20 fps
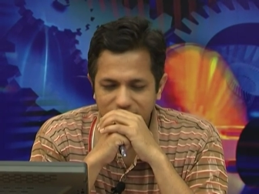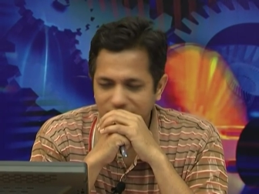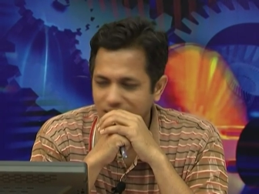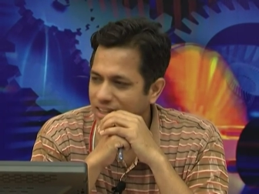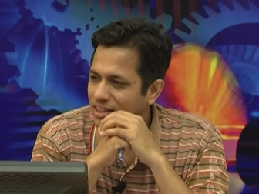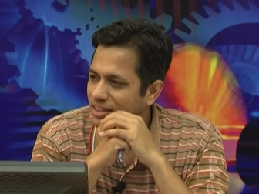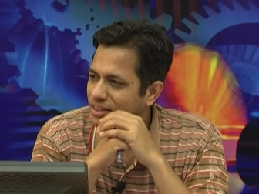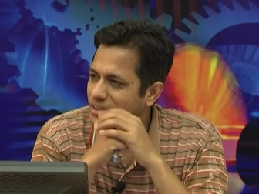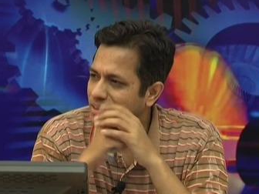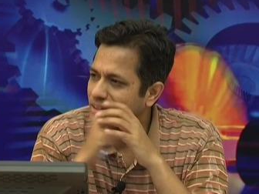
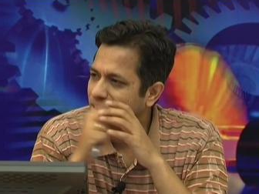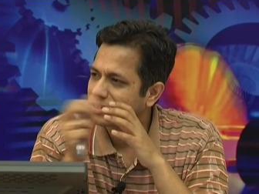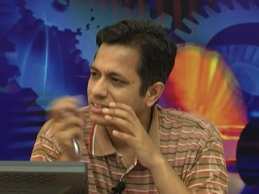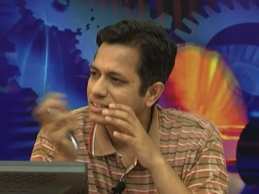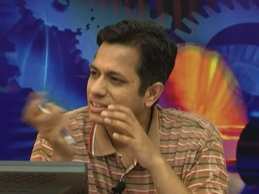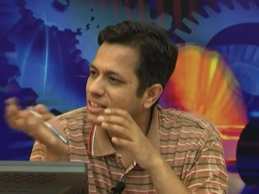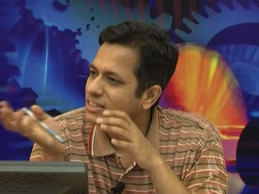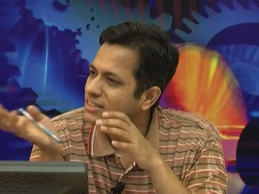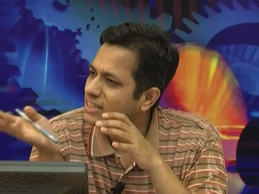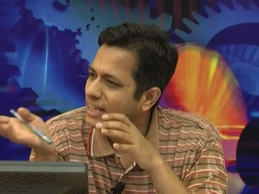uh,
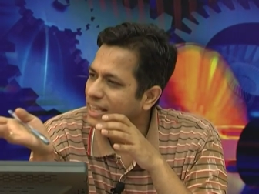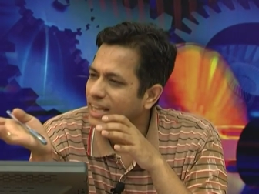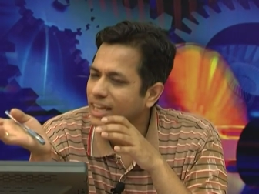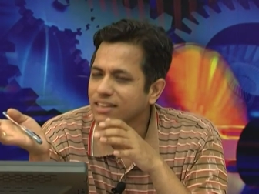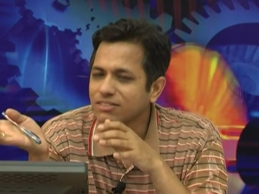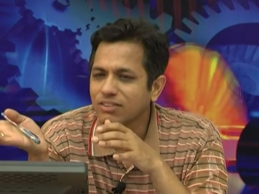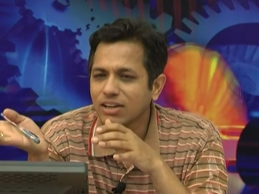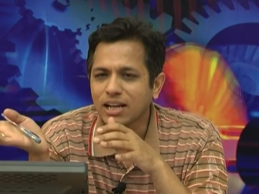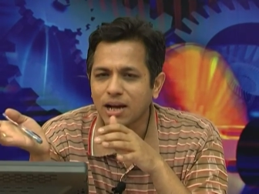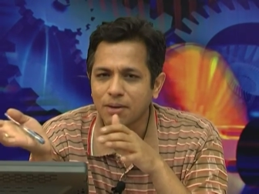
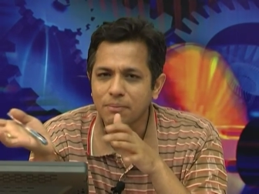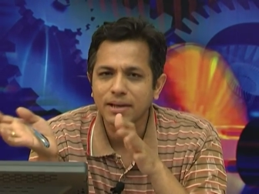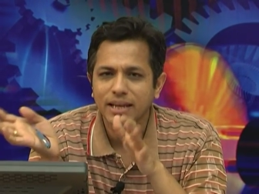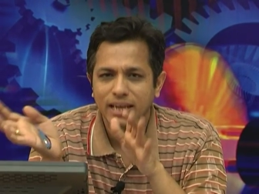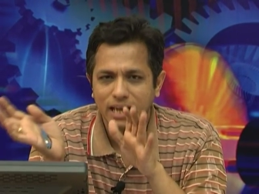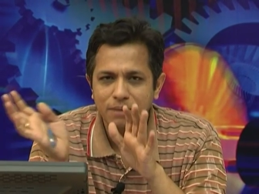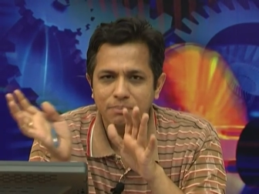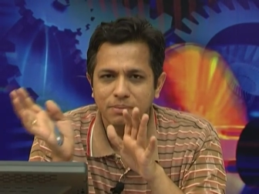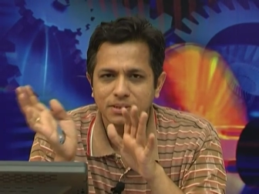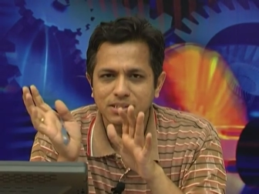Srikant will come and
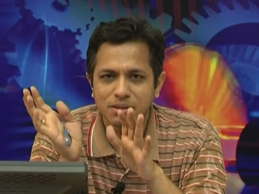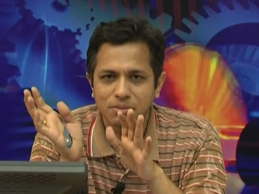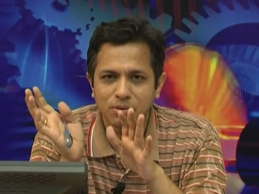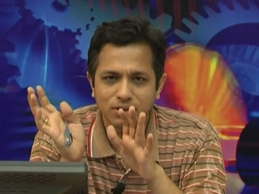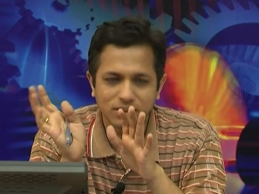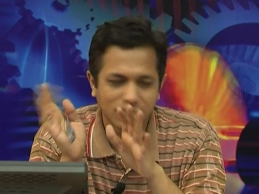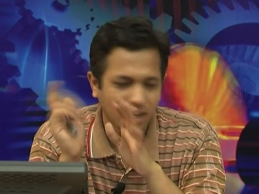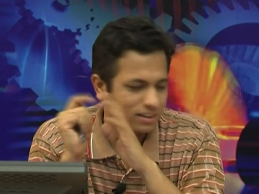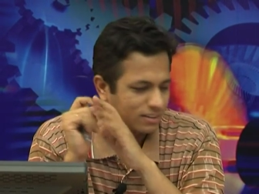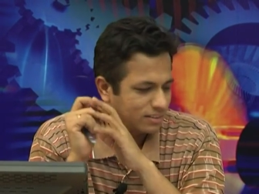help us
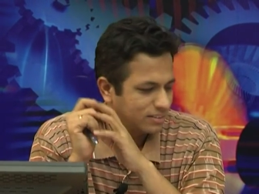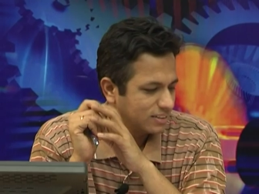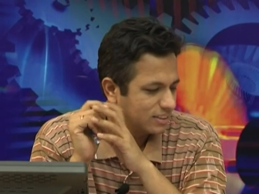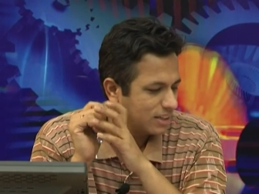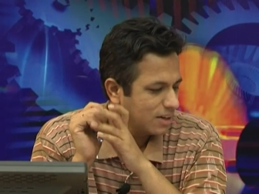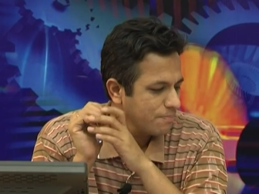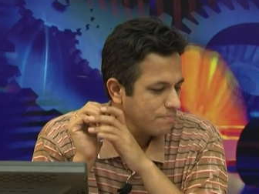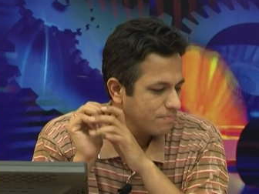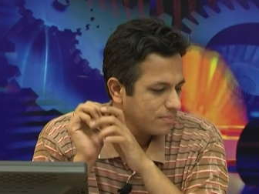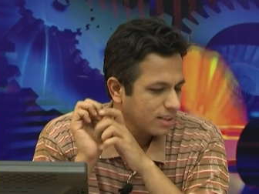about that.
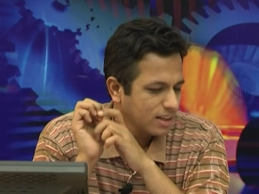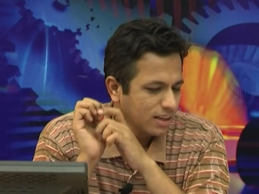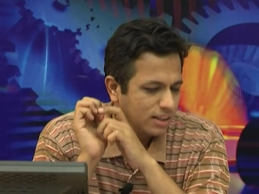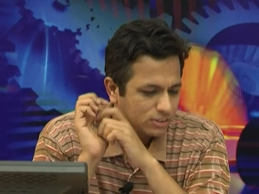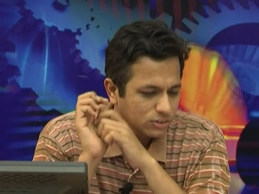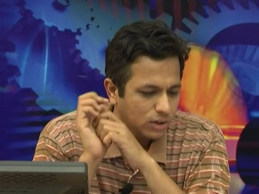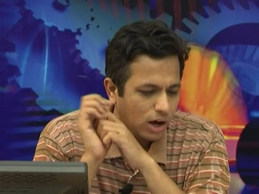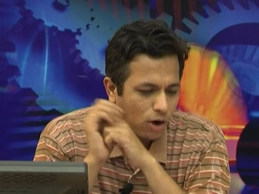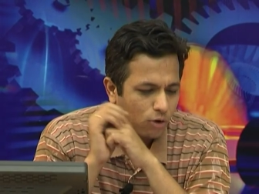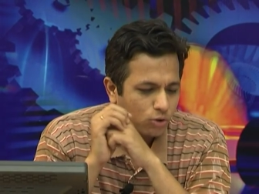Yeah.
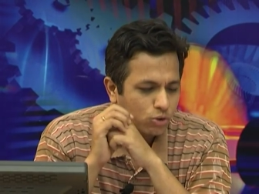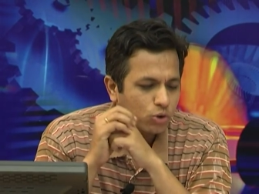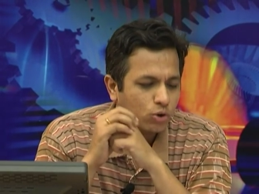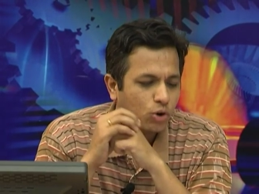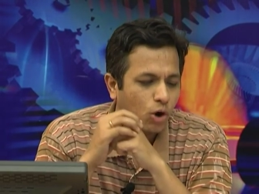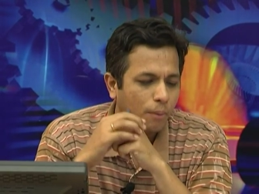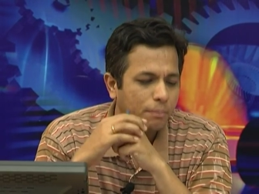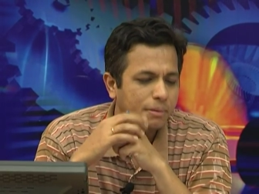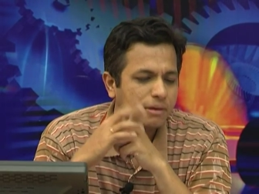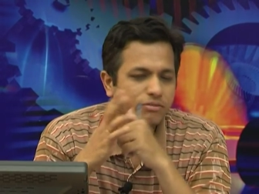So, how to
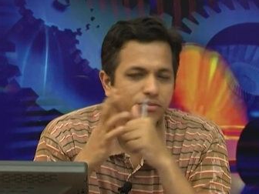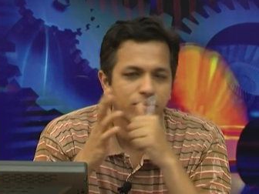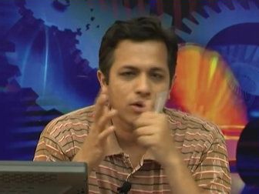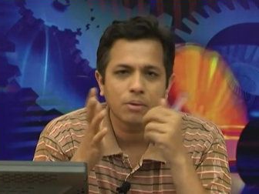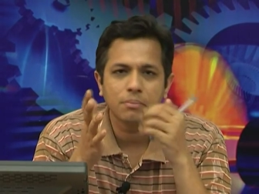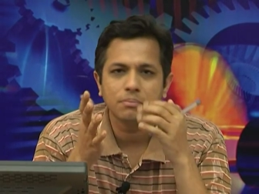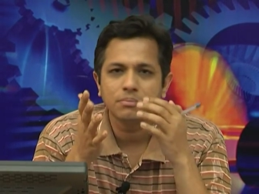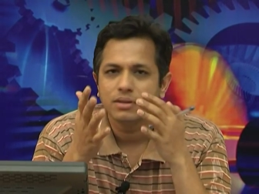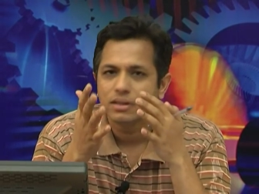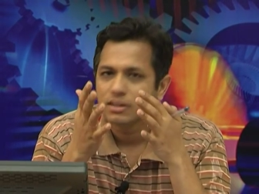copy
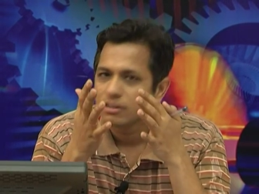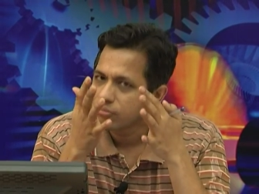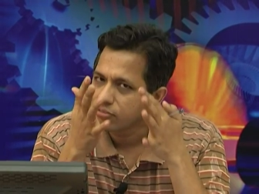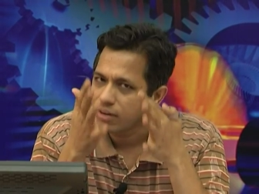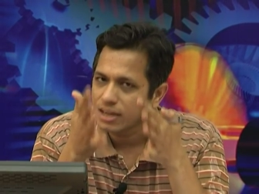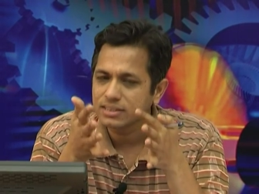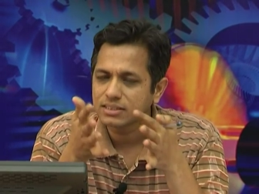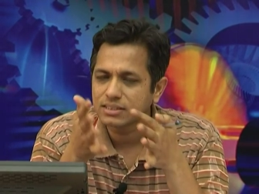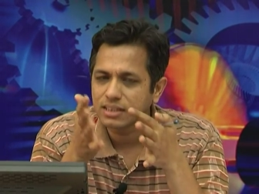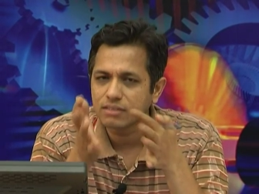from
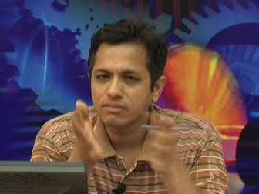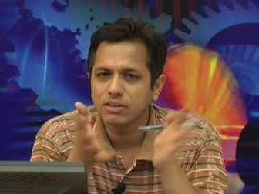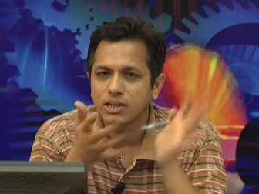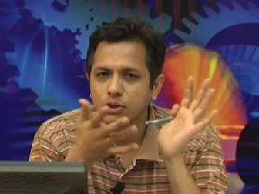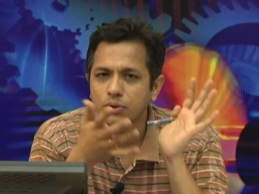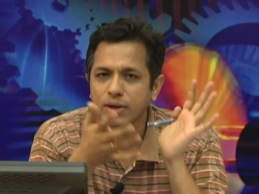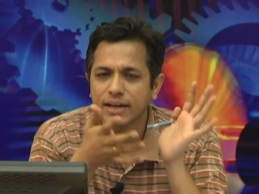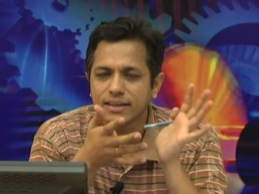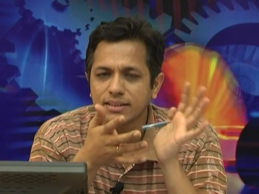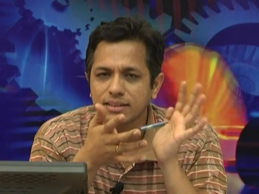one server
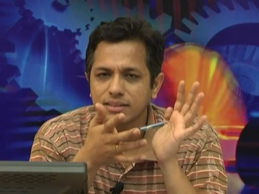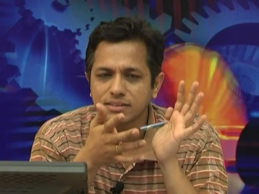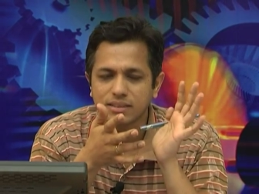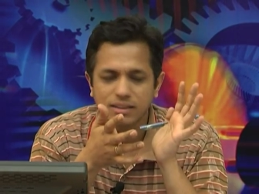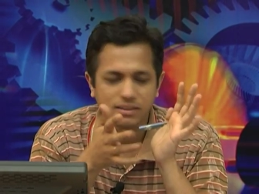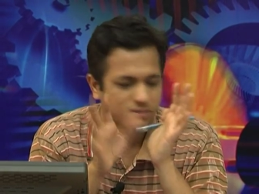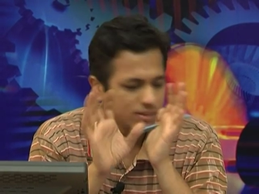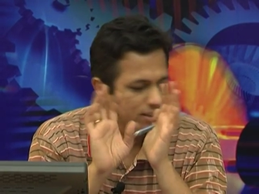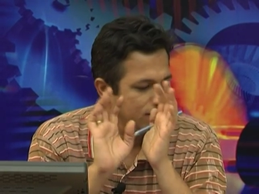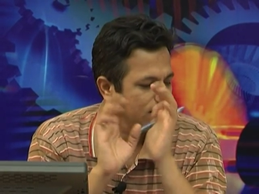to another
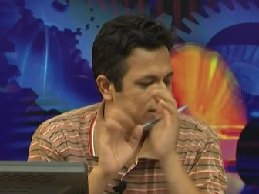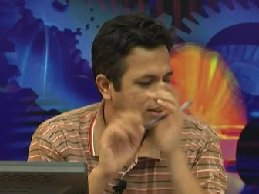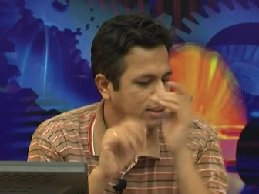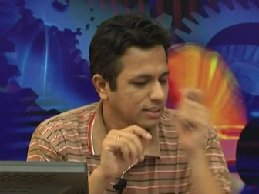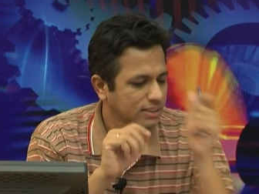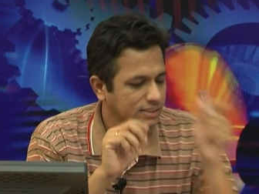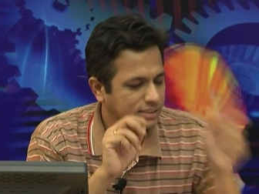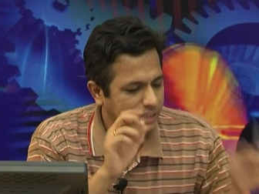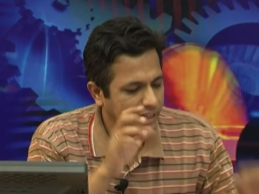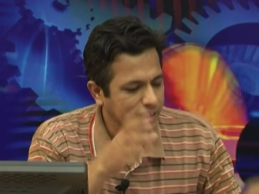server
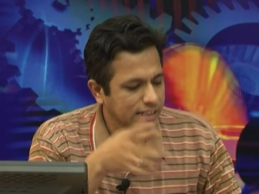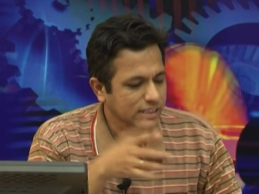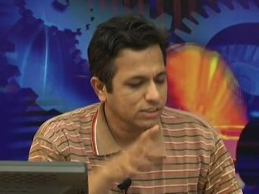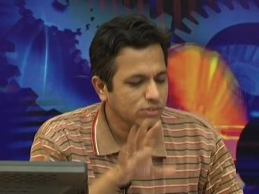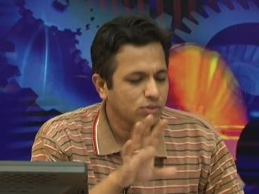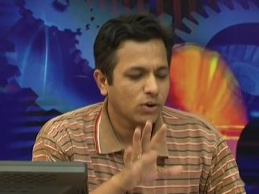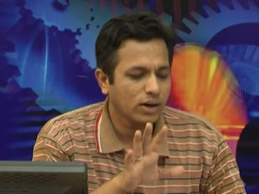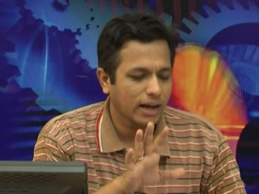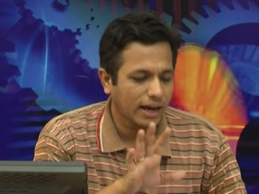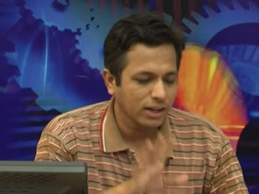that is
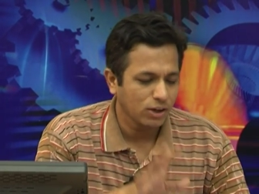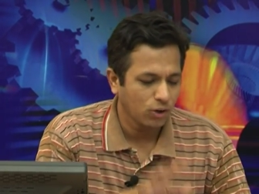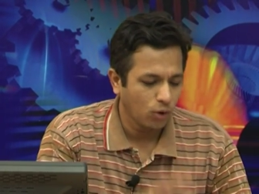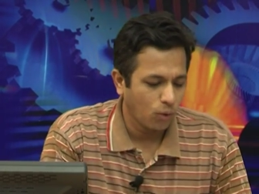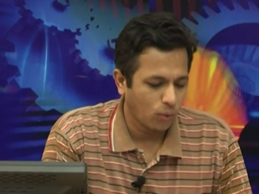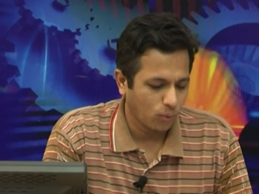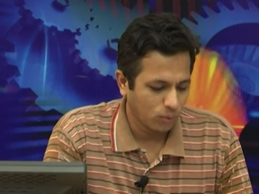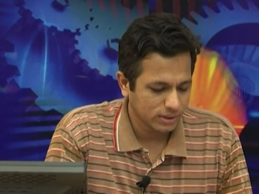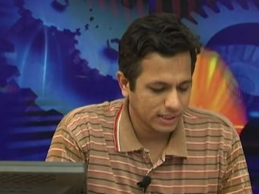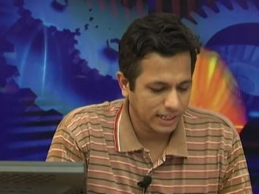what I
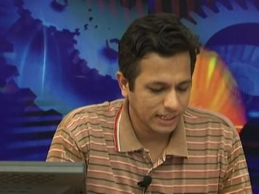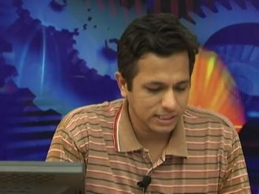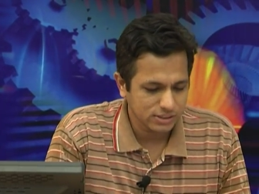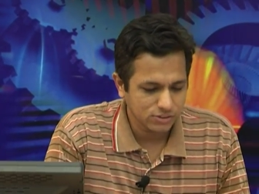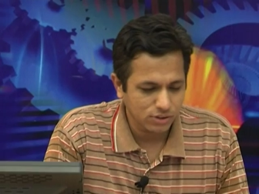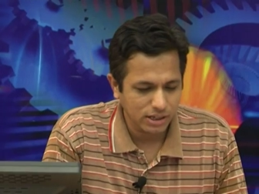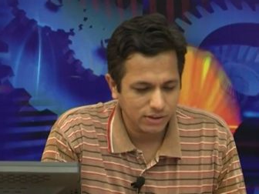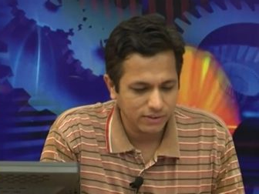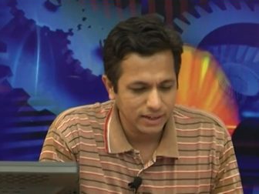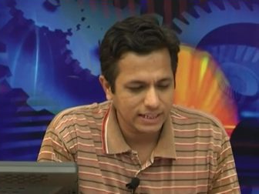know that is
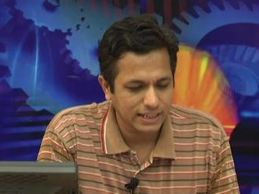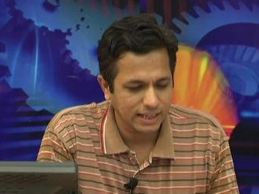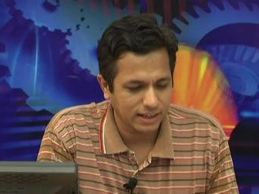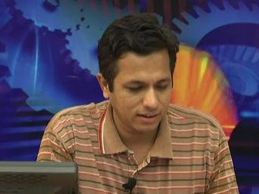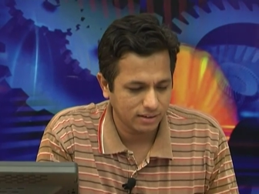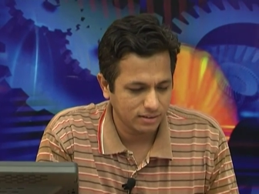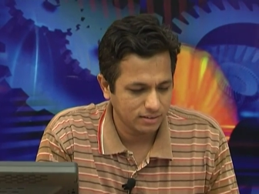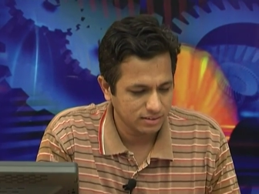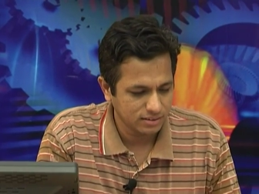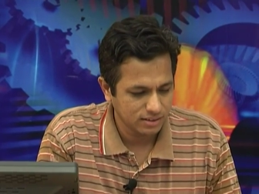what I will tell
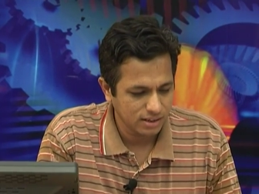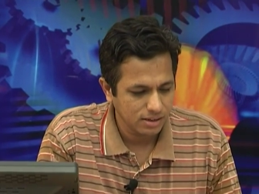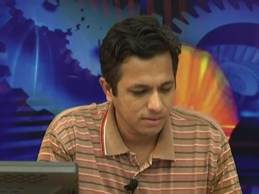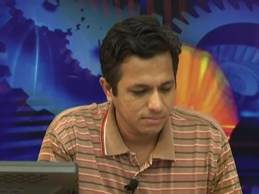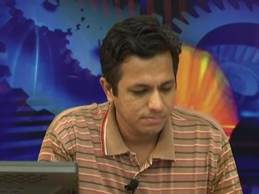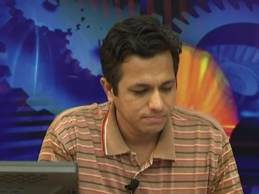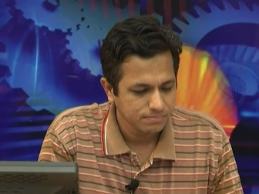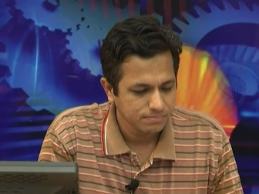yeah.